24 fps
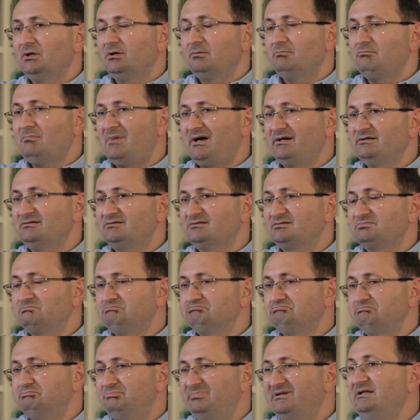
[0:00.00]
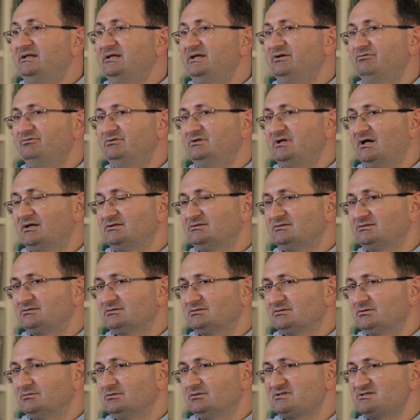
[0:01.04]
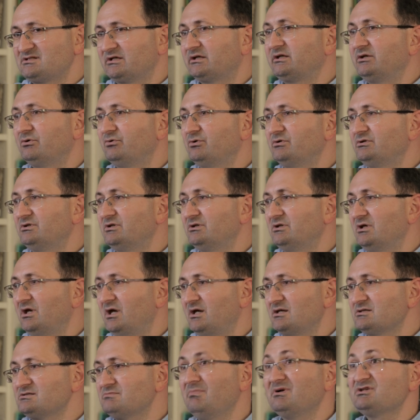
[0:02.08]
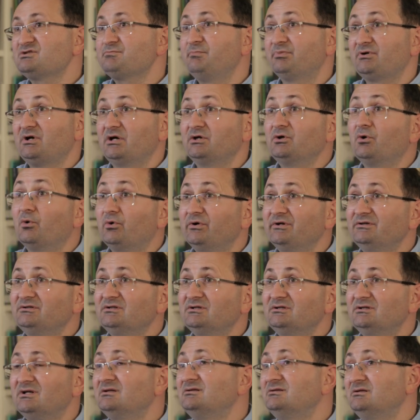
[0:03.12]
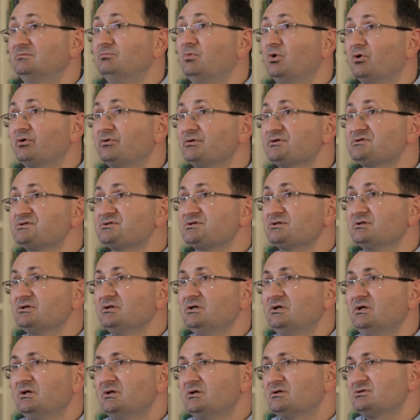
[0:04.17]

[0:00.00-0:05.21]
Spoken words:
might believe that security has much priority than democracy.